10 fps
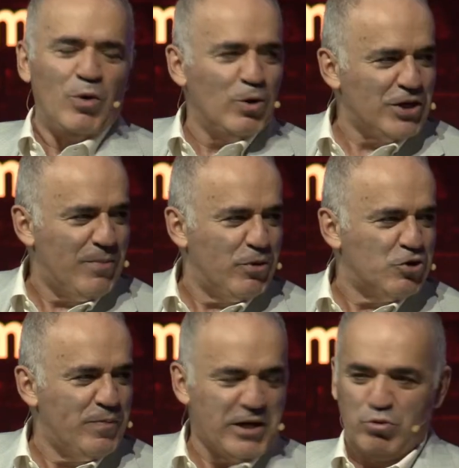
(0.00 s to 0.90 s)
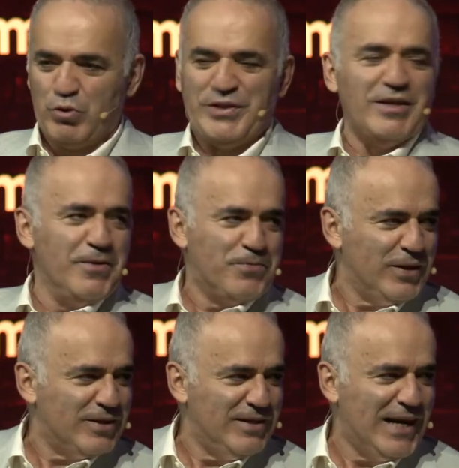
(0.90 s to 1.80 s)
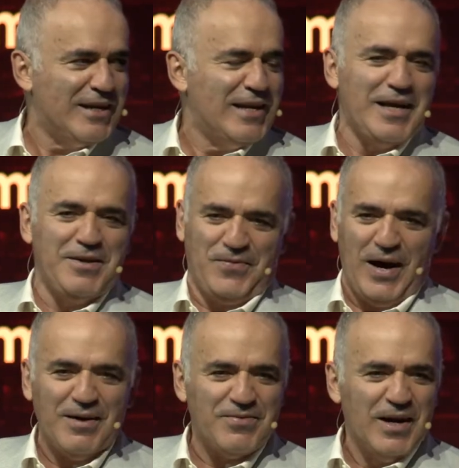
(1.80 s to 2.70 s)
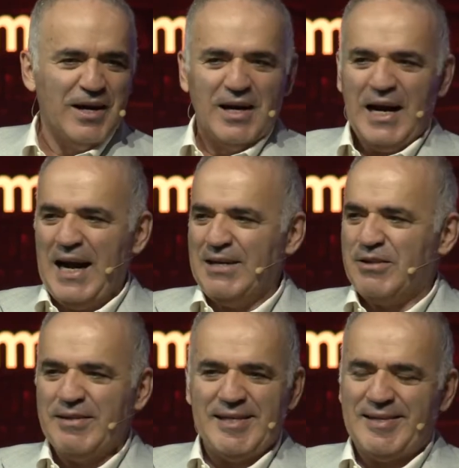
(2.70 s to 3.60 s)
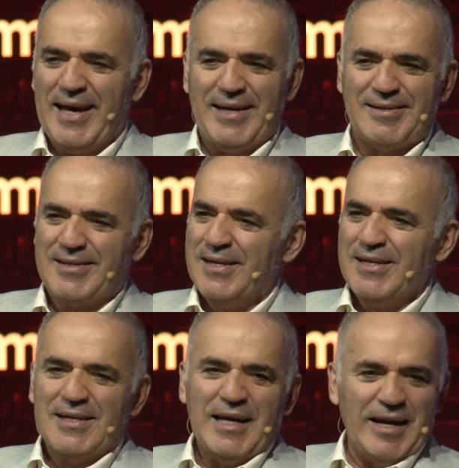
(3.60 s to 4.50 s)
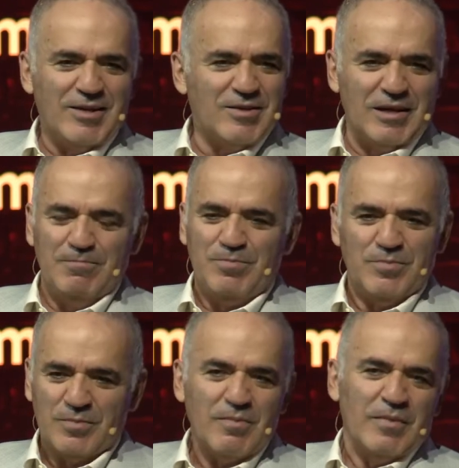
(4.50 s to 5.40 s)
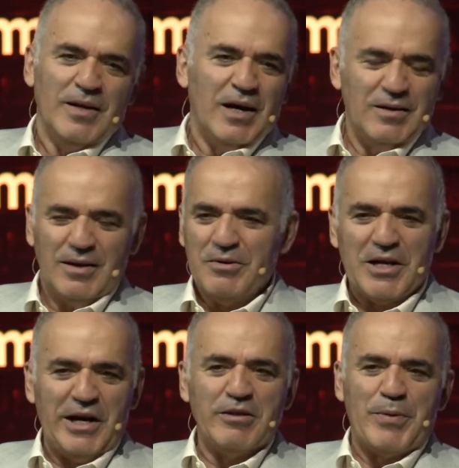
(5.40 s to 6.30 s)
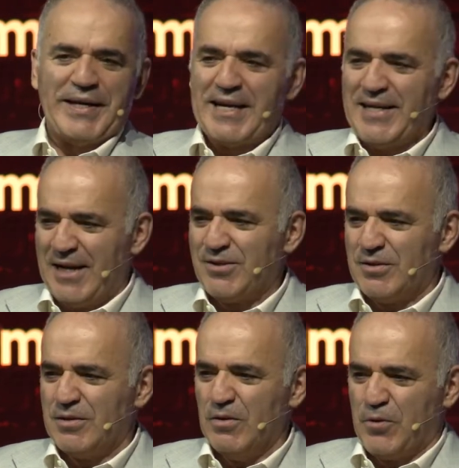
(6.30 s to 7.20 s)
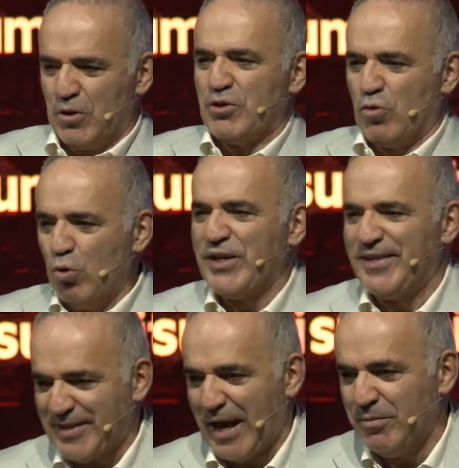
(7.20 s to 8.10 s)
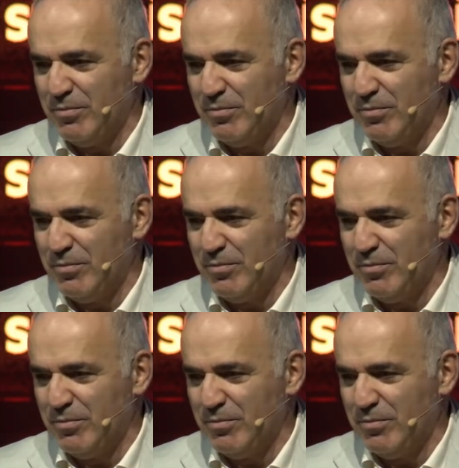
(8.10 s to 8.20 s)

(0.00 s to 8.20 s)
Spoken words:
Championship match, was already different in 1985. And these days, it's, you can hardly recognize it. Of course, the rules are the same.